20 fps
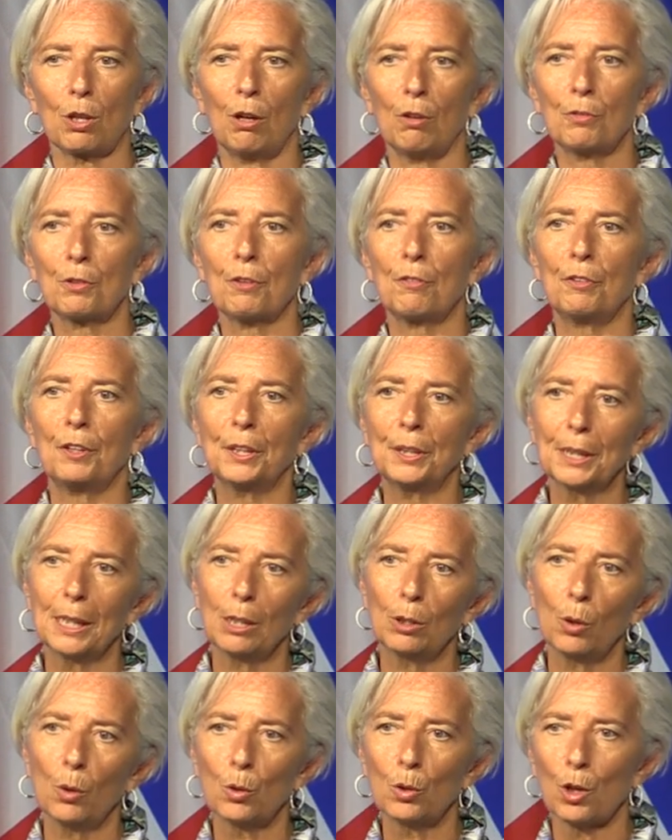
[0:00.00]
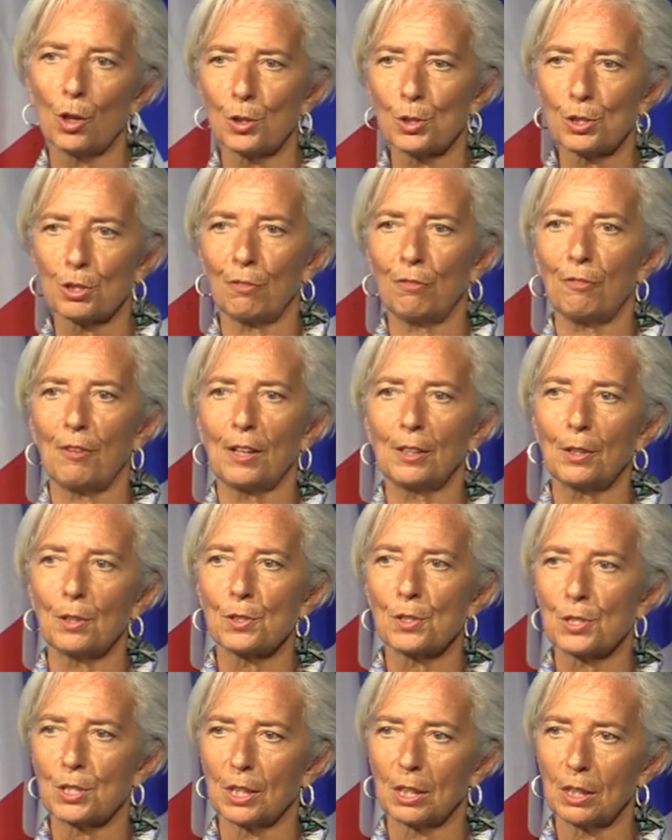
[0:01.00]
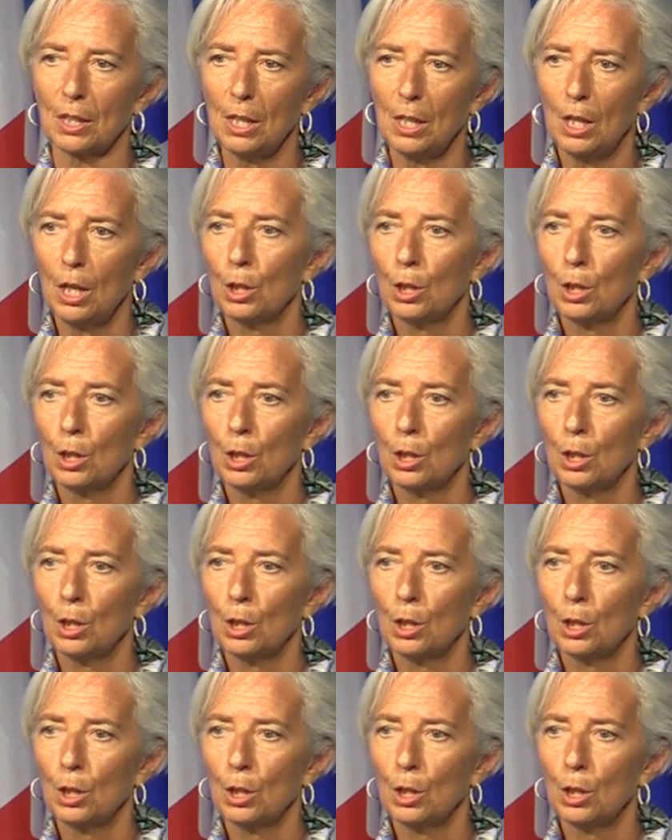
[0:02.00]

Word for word: of the very low cost of financing